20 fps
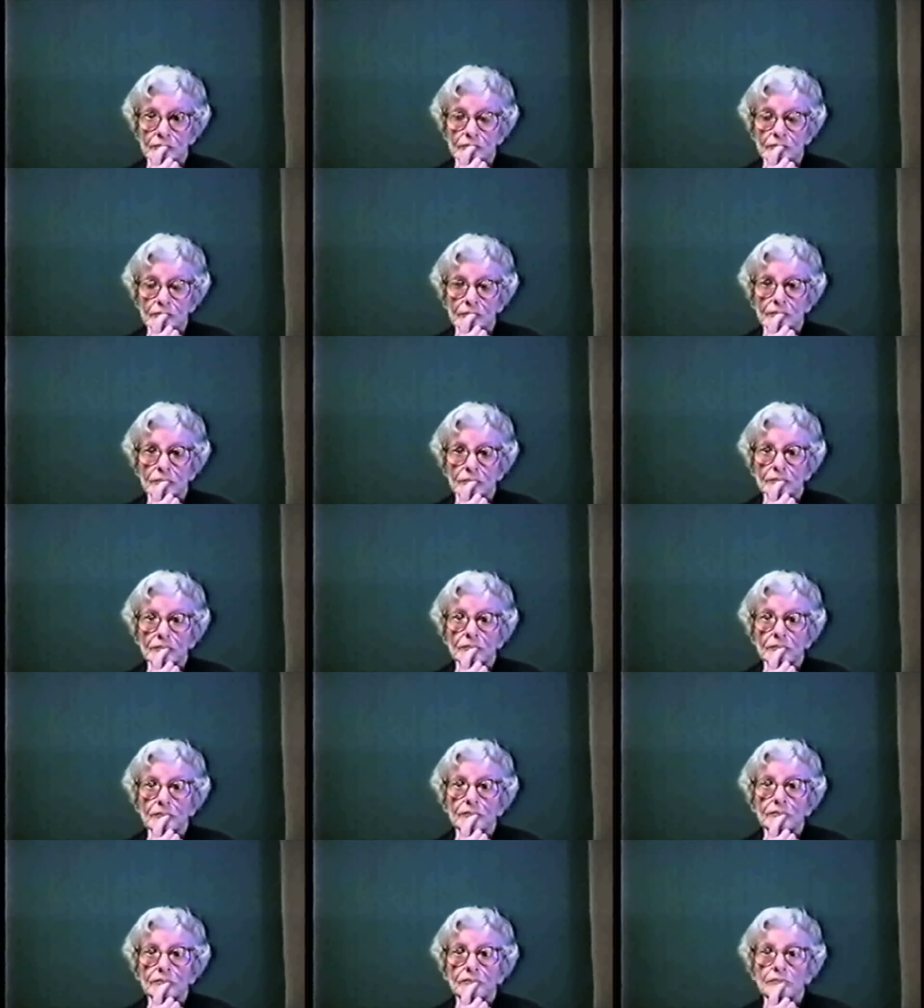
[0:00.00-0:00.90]
So that
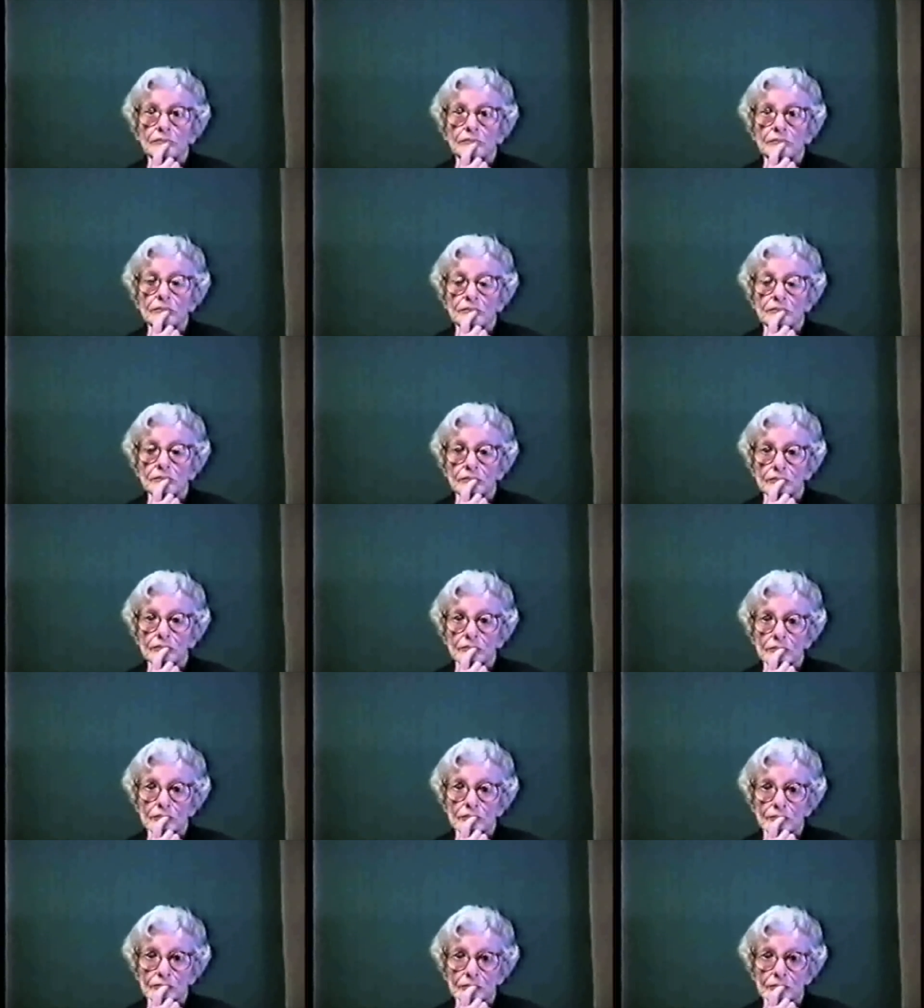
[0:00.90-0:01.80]
the function we
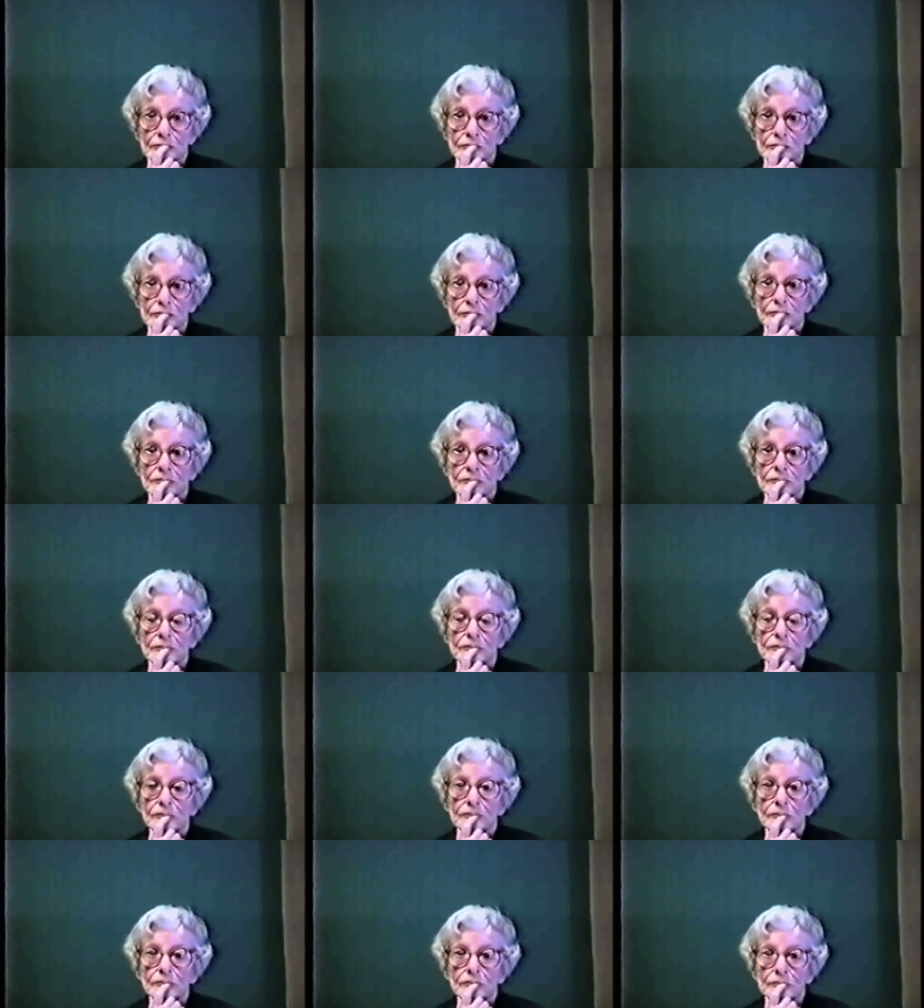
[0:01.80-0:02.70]
have at any
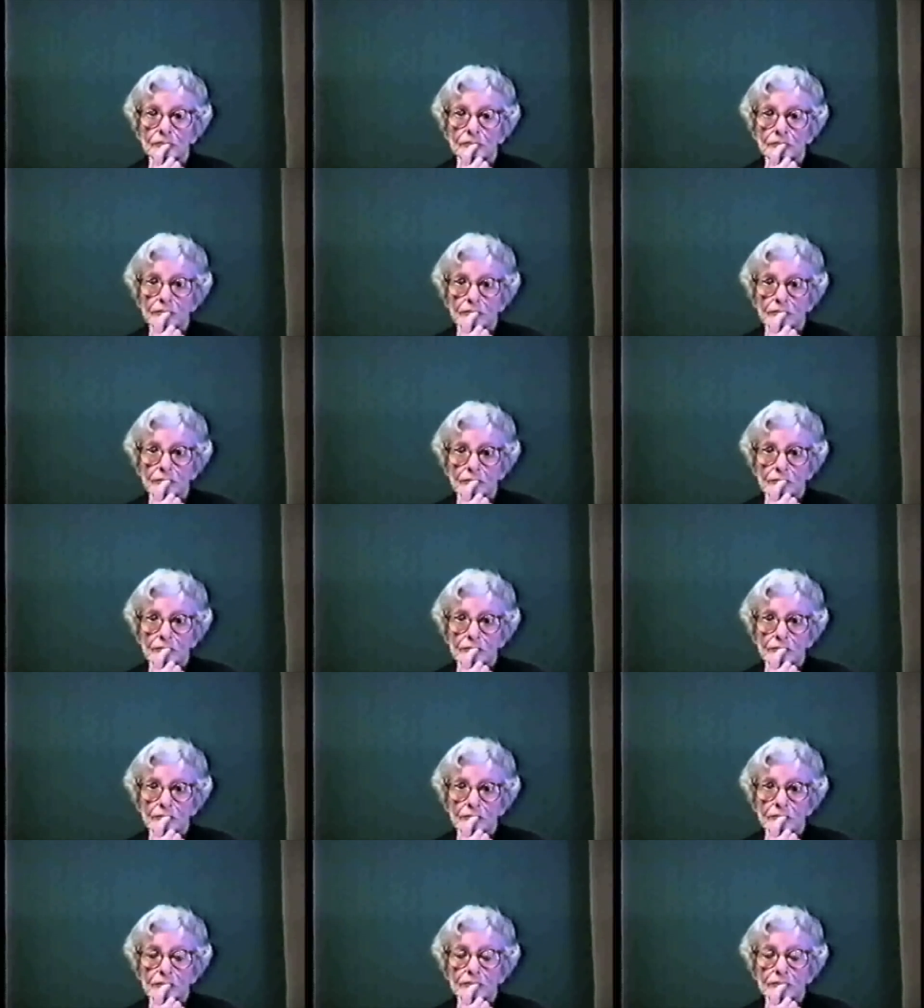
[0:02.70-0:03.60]
national conference or,
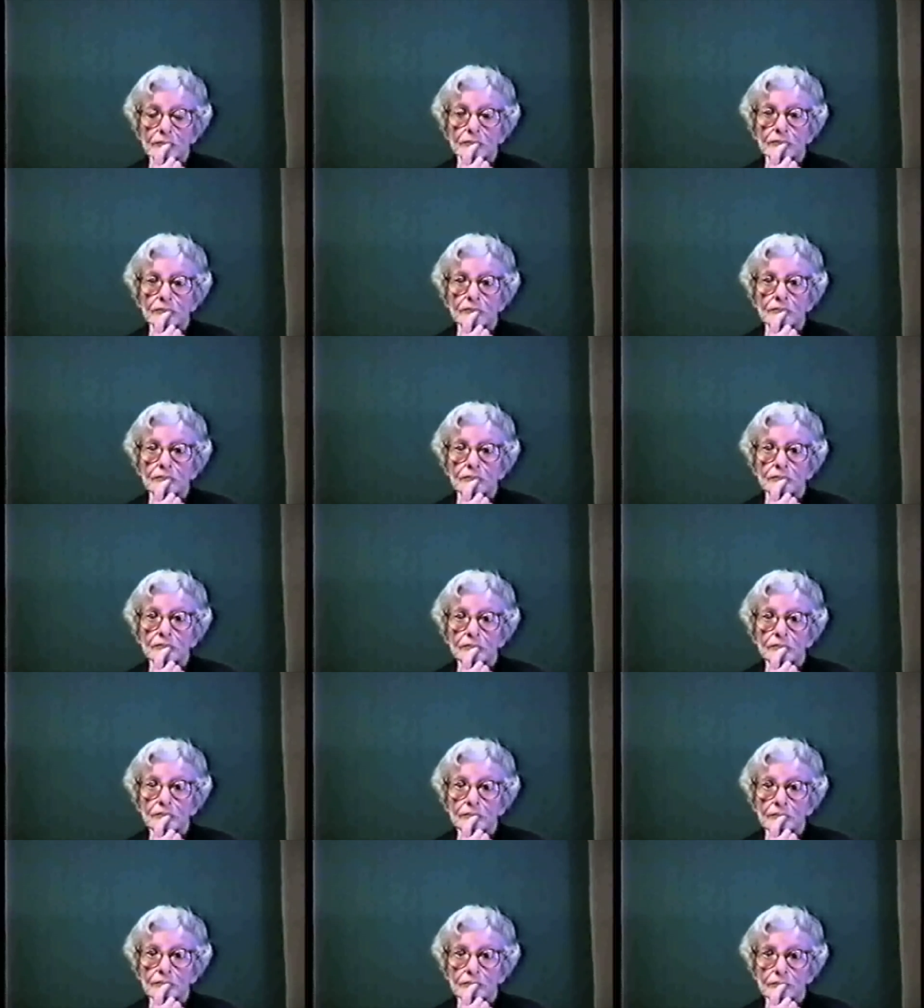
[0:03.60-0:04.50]
or, or for
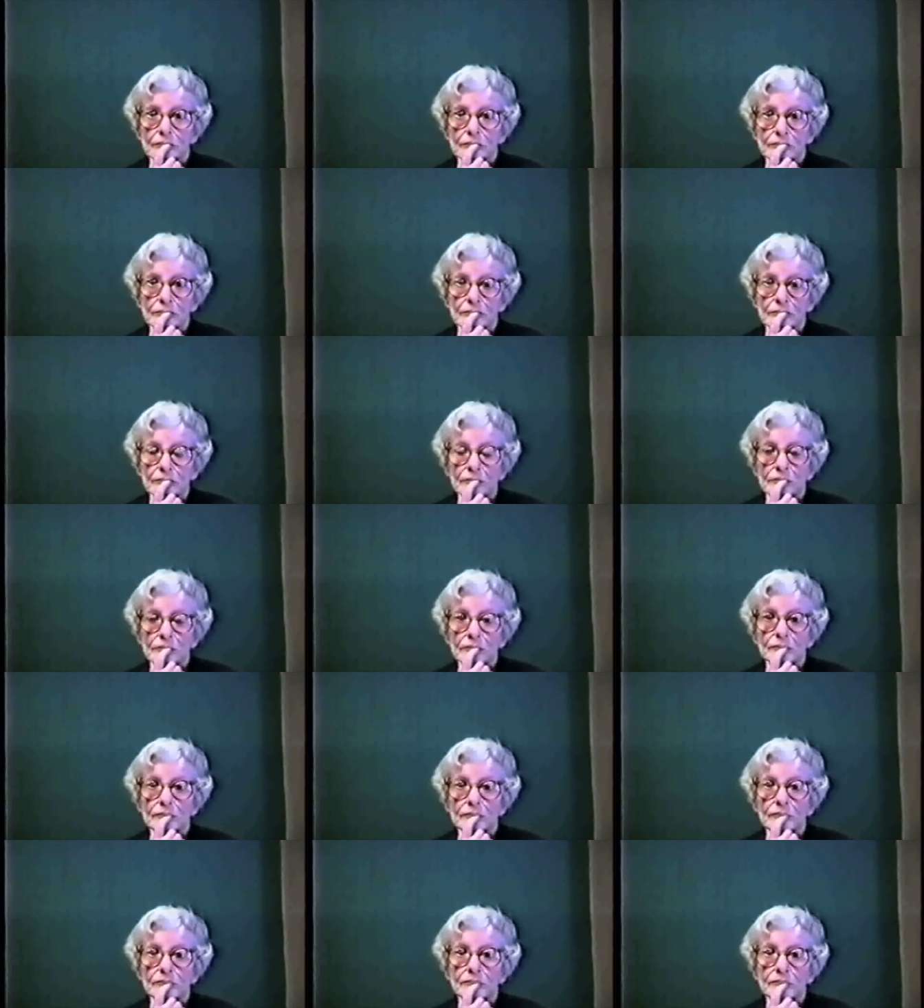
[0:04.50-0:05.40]
SECUSSA in general
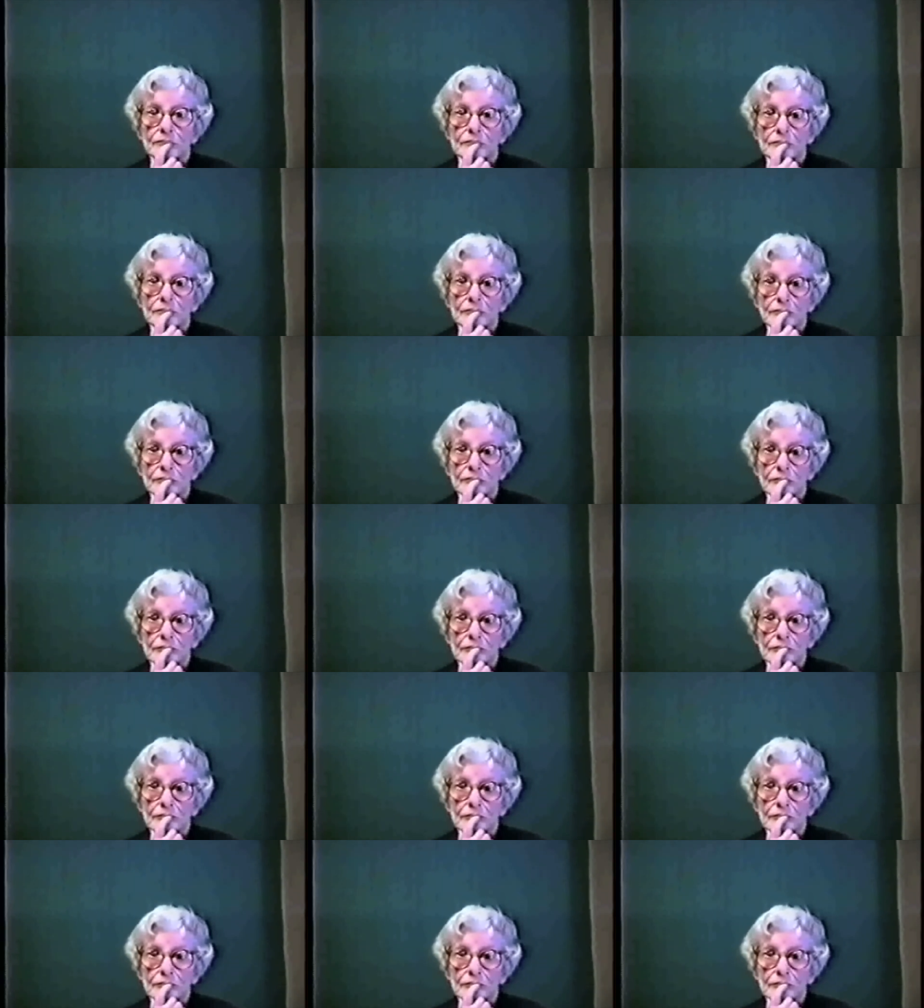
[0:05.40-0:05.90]
must be,